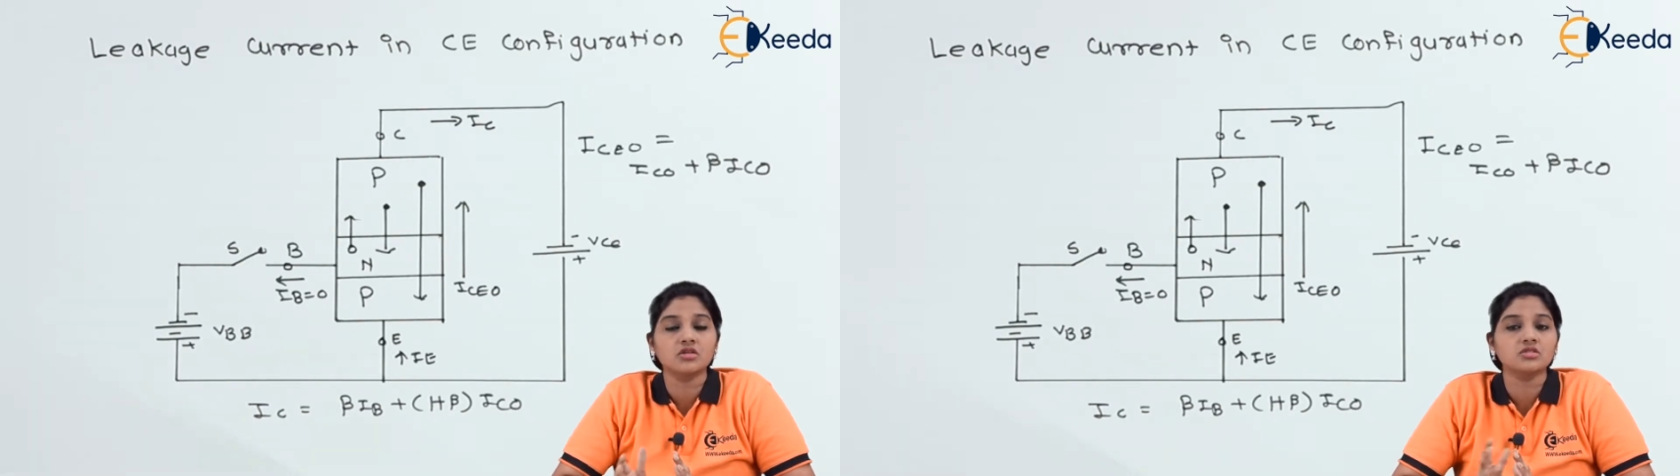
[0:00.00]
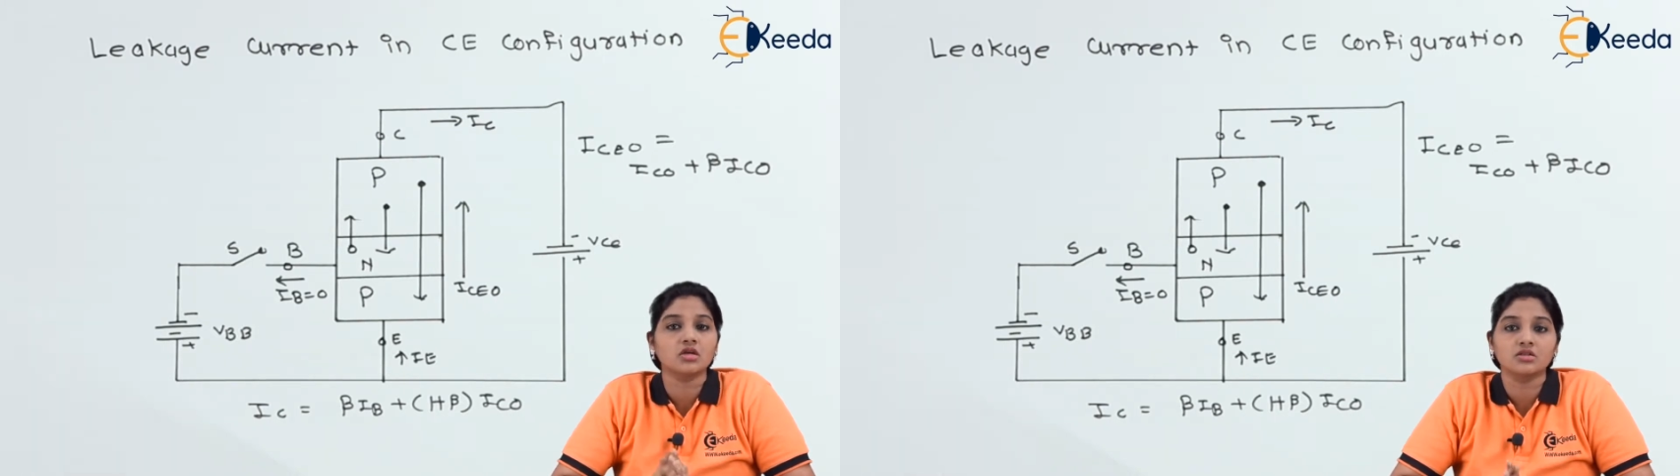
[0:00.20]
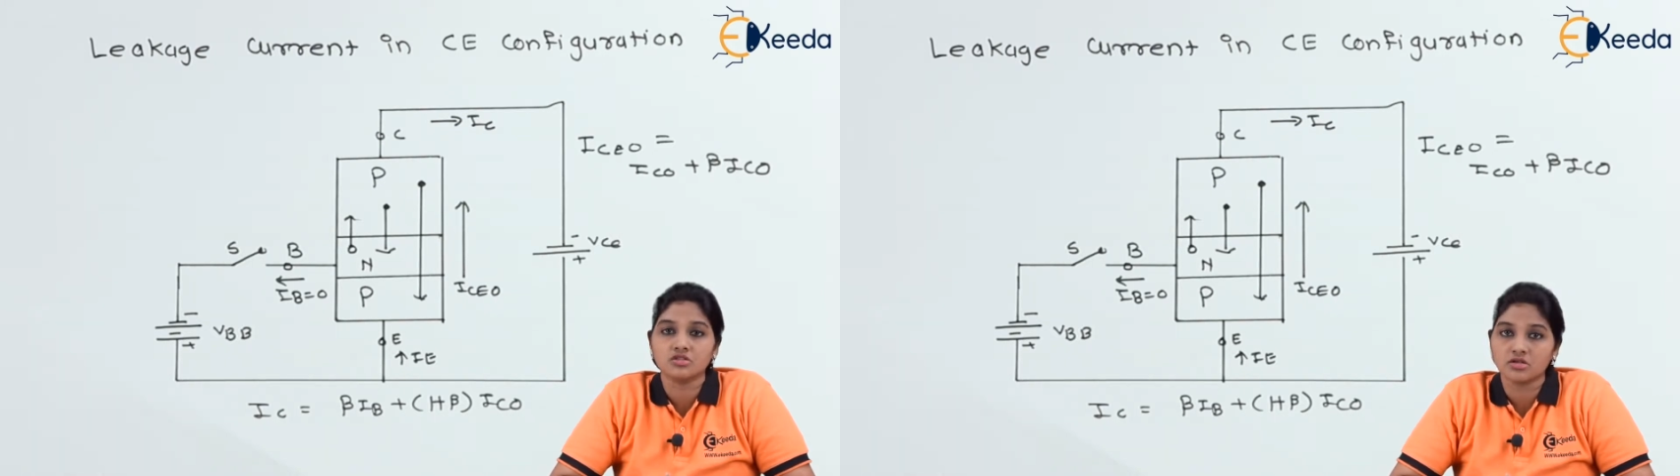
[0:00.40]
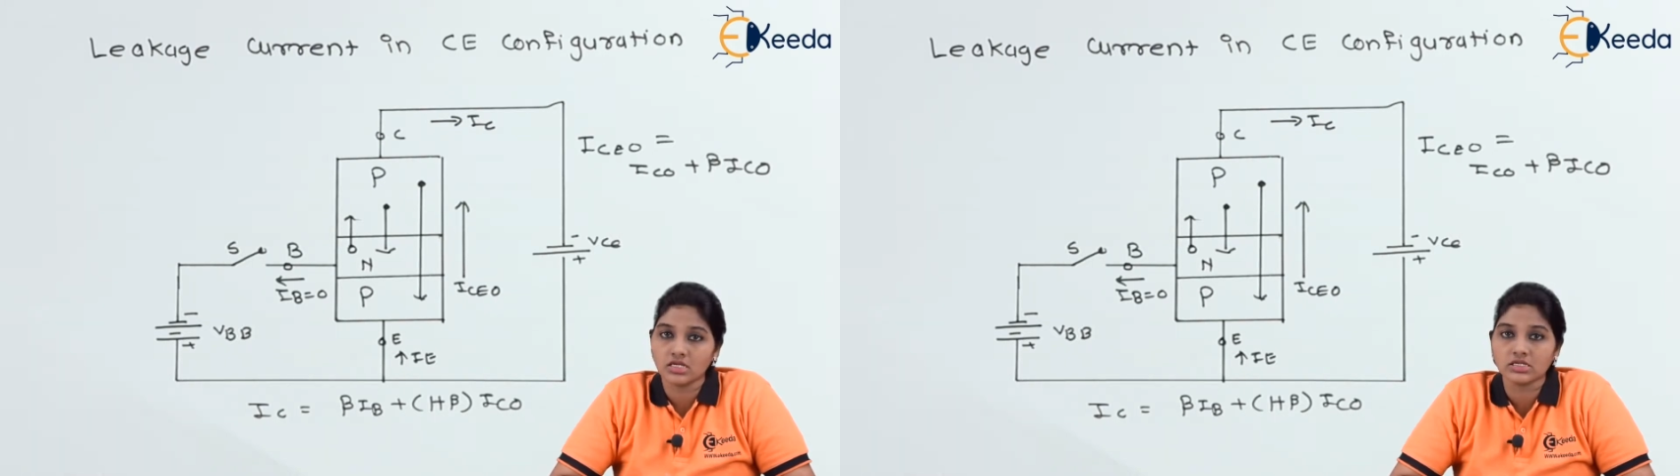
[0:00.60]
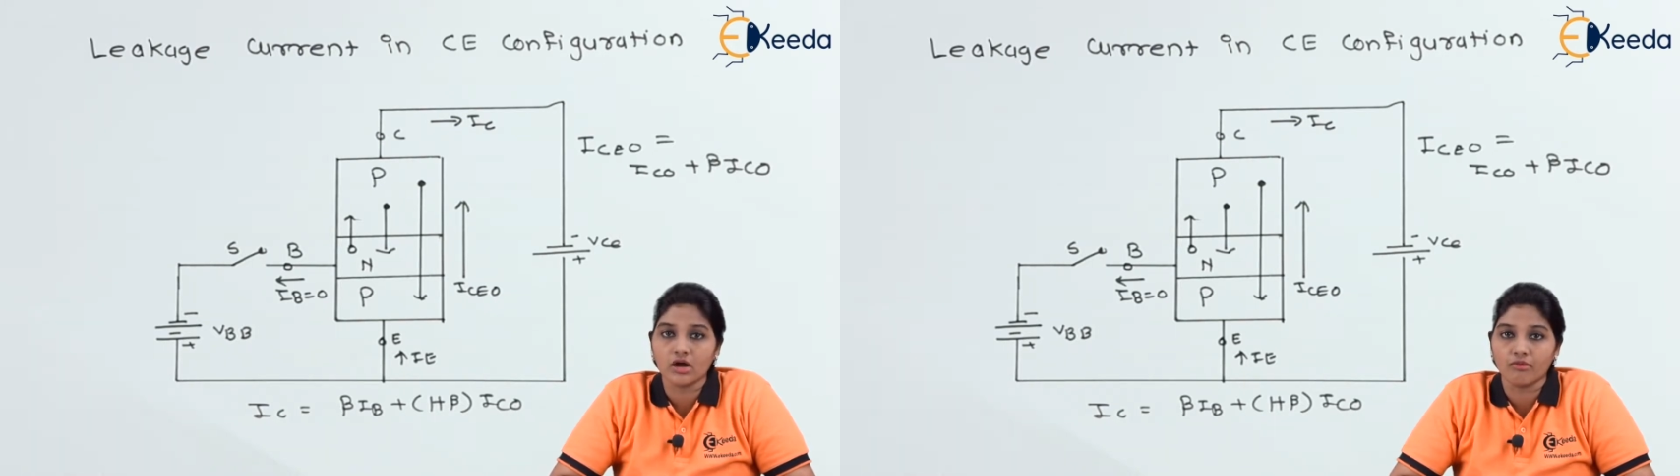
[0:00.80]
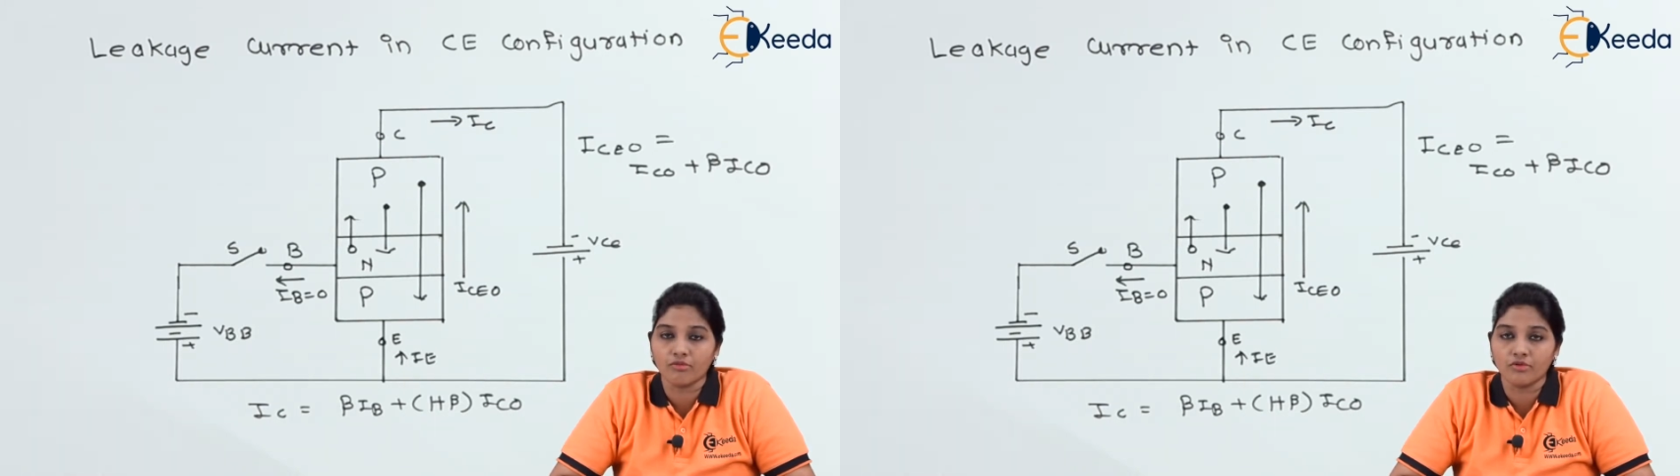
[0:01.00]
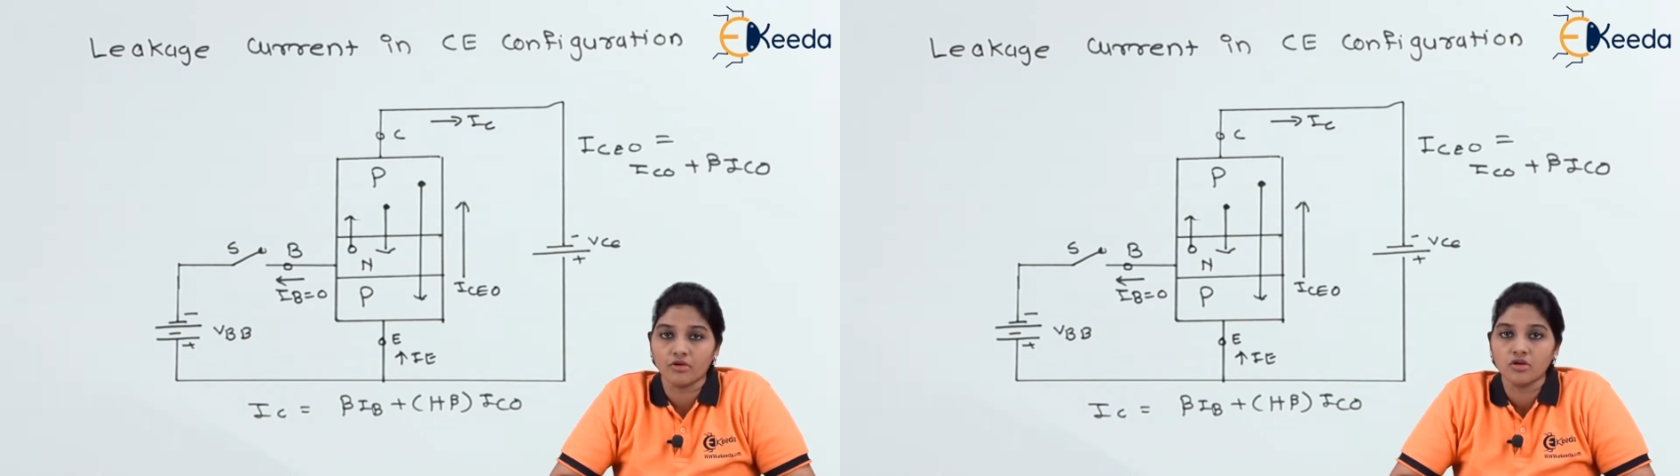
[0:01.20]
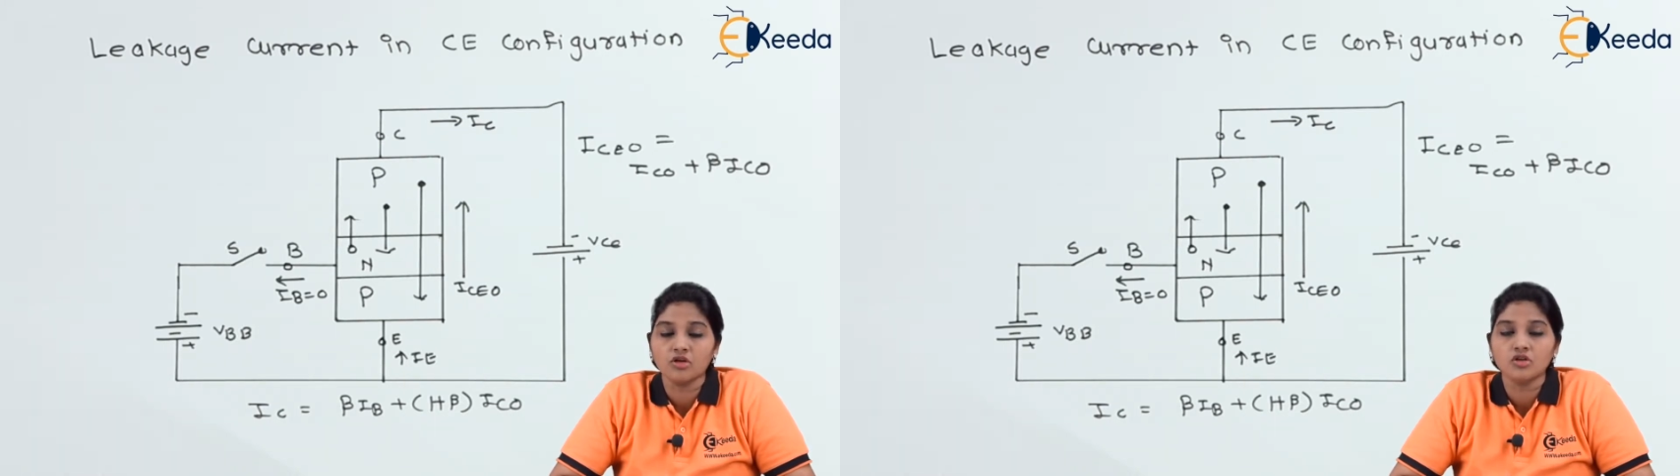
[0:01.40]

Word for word: is considered as output.